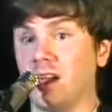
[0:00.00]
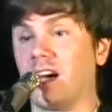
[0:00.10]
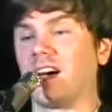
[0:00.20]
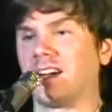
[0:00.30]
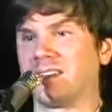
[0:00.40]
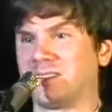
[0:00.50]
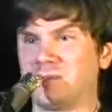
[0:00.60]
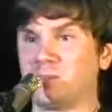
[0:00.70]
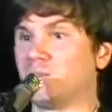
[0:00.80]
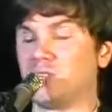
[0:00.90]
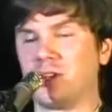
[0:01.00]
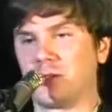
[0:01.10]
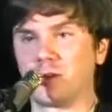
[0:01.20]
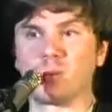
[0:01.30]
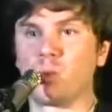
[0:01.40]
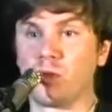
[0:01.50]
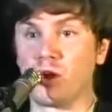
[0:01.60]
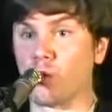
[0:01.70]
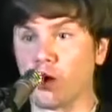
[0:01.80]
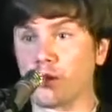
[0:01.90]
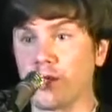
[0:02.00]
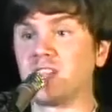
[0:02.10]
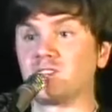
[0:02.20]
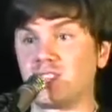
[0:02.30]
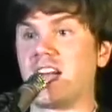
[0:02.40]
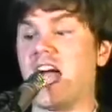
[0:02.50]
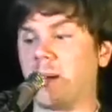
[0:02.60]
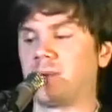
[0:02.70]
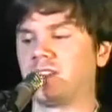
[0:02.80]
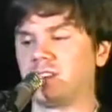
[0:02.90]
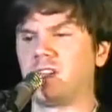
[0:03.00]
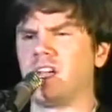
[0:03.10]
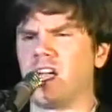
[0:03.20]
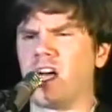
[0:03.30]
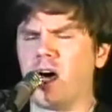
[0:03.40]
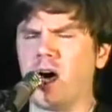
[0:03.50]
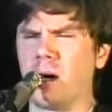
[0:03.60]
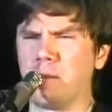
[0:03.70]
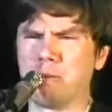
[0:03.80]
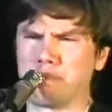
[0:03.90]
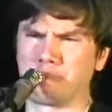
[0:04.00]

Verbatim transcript: Uh, you know, there, there were things that happened um,